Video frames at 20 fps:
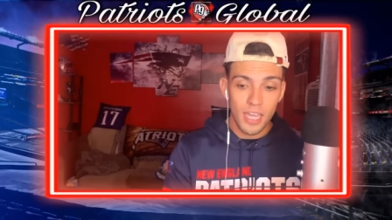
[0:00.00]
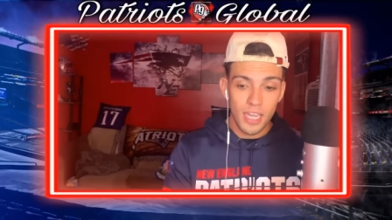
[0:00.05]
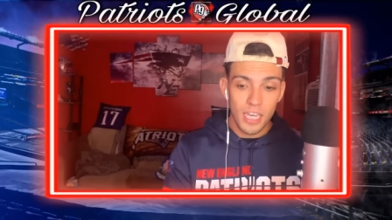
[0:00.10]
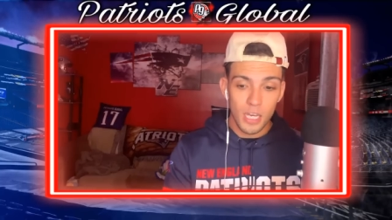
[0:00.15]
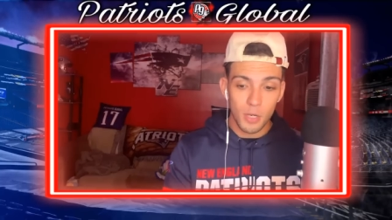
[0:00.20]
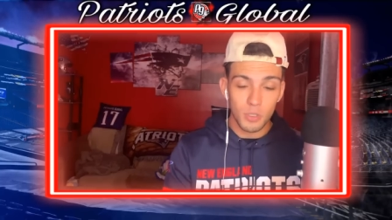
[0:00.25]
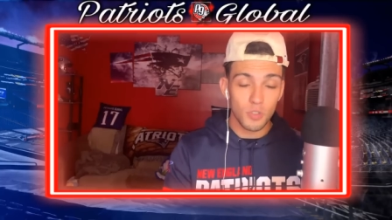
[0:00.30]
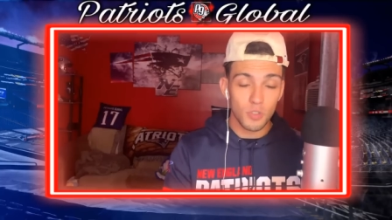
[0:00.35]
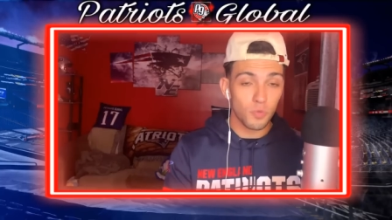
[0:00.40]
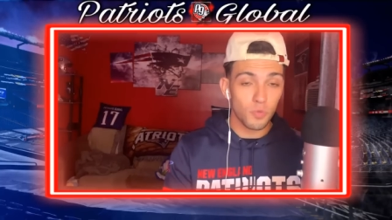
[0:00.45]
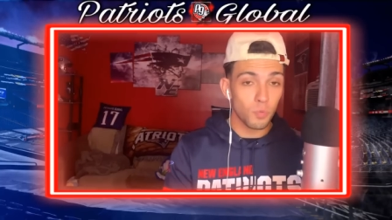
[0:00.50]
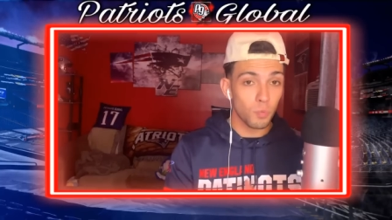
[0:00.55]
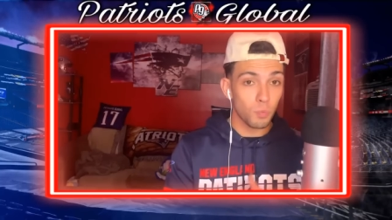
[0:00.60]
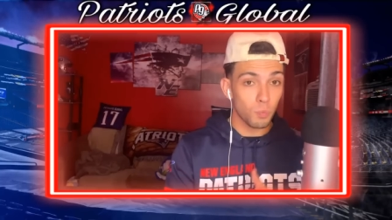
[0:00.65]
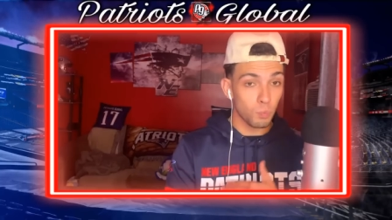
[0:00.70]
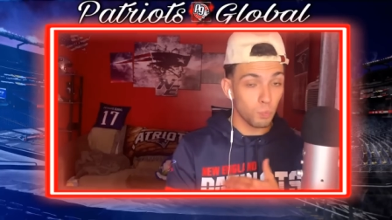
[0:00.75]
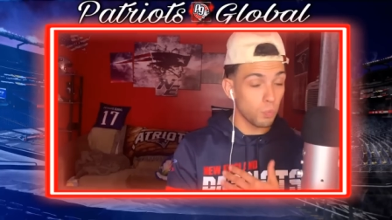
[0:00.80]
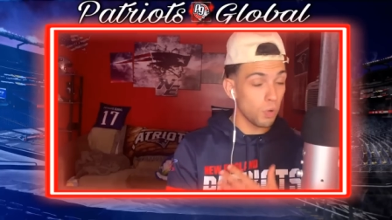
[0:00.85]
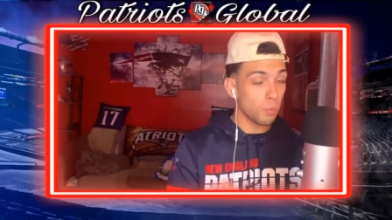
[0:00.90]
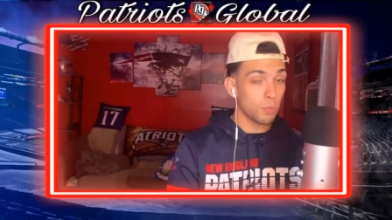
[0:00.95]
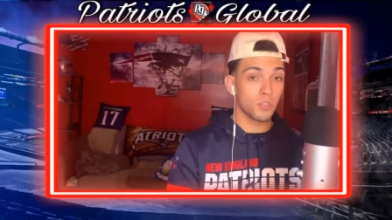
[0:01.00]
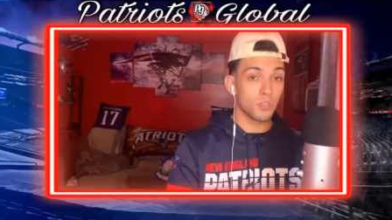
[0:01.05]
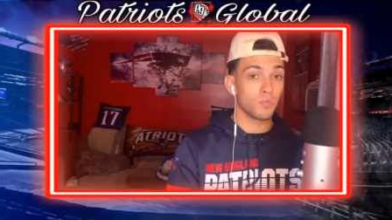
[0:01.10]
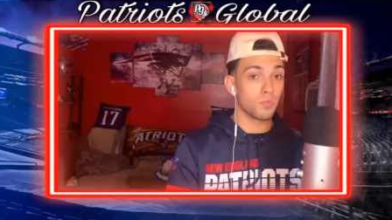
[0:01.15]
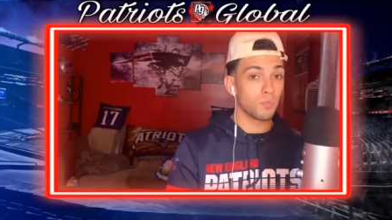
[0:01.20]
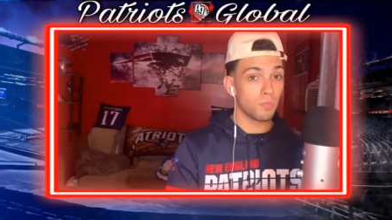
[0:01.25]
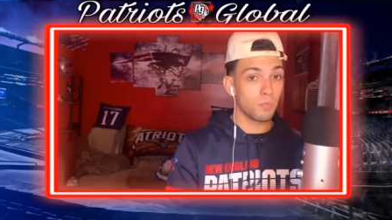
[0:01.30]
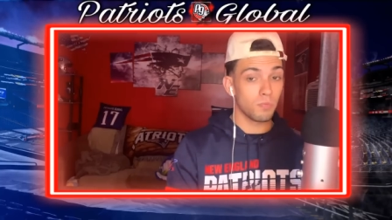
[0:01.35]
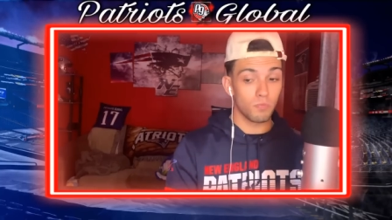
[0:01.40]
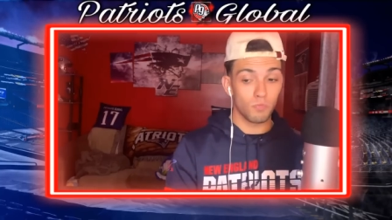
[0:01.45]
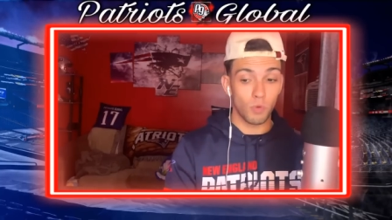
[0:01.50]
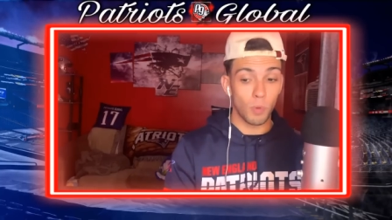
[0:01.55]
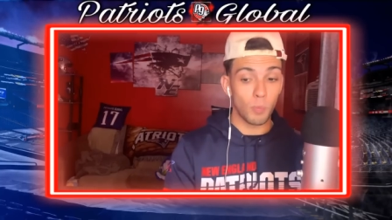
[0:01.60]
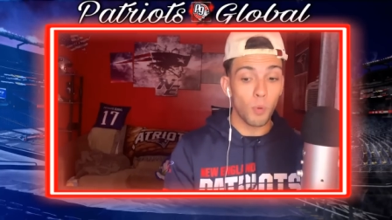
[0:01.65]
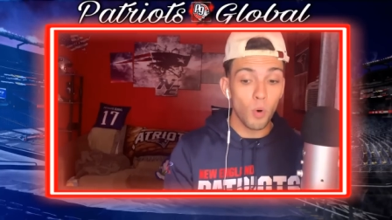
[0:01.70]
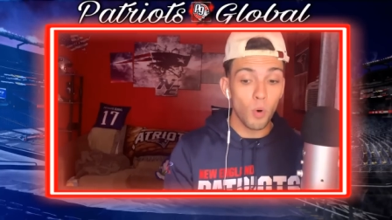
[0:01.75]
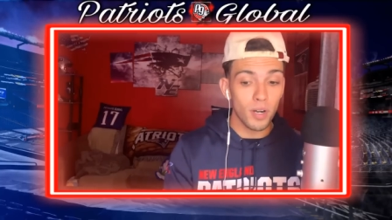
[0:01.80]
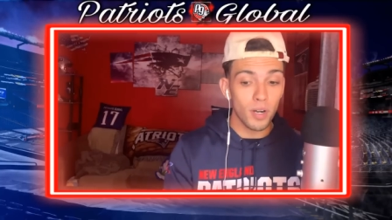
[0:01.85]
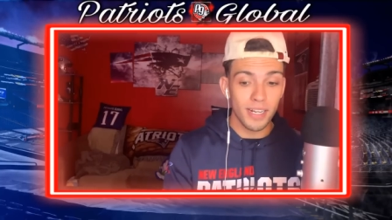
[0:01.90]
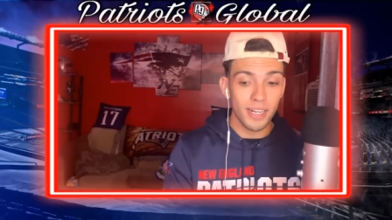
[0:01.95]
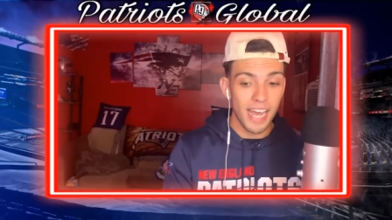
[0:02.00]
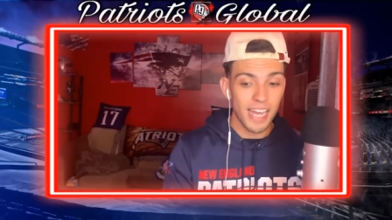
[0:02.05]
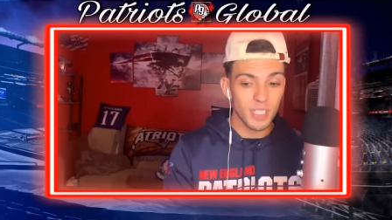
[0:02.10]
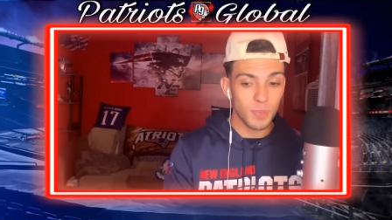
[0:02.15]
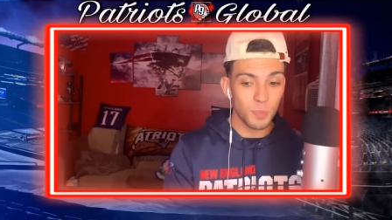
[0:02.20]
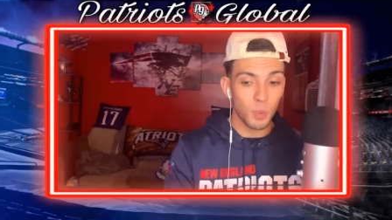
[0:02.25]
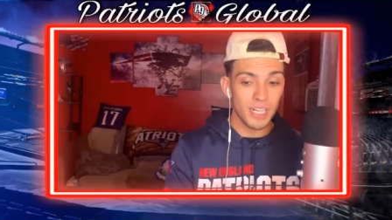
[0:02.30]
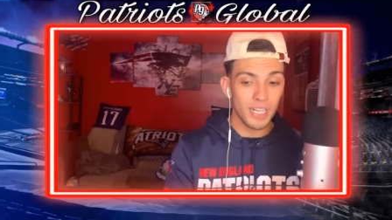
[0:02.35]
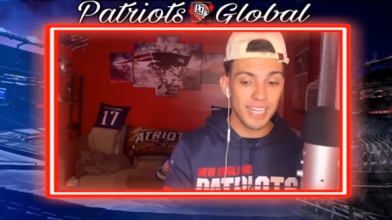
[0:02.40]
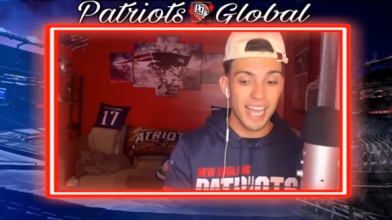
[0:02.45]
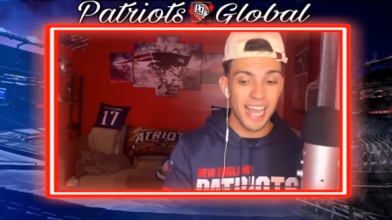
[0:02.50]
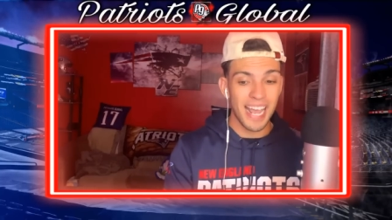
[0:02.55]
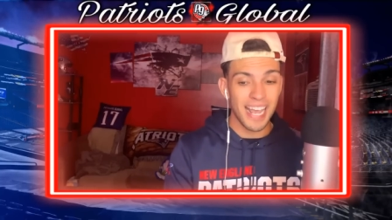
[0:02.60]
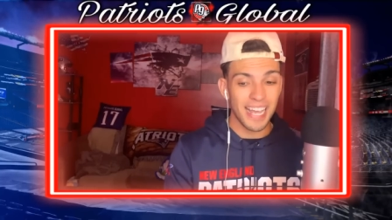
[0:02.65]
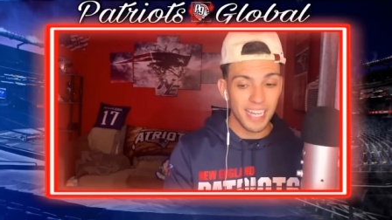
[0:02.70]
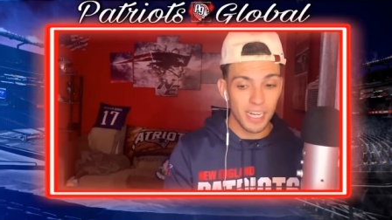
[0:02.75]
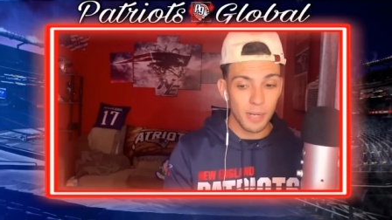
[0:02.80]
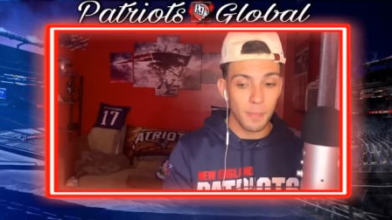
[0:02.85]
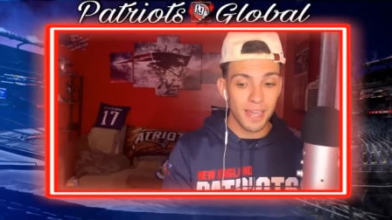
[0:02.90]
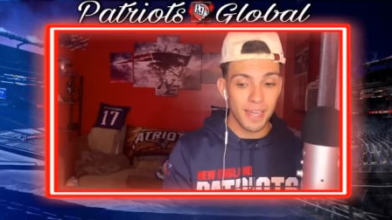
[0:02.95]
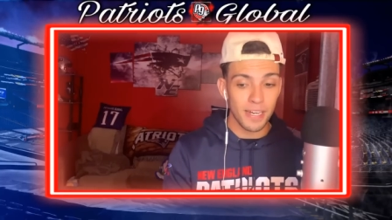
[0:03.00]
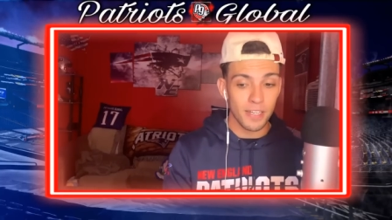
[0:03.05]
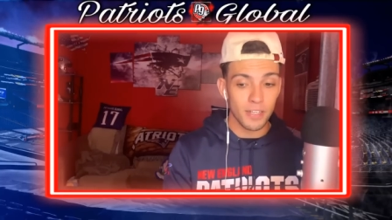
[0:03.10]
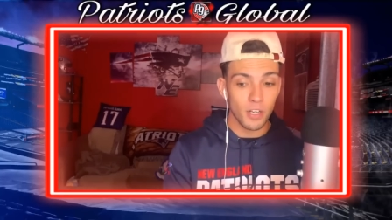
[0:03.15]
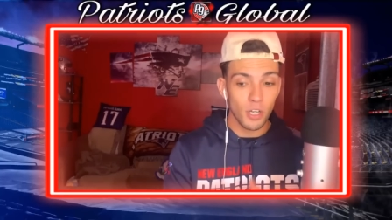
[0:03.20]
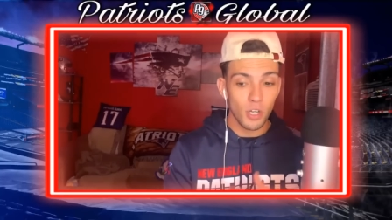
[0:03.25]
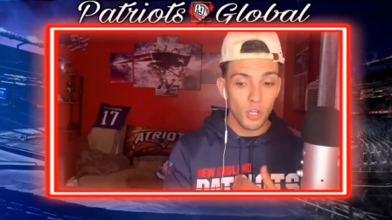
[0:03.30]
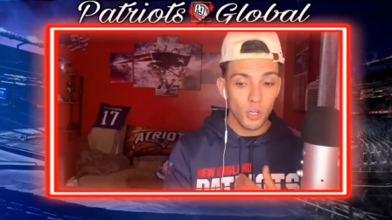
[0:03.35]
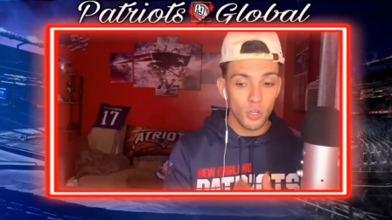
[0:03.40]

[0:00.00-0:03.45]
He was what was reported as pretty animated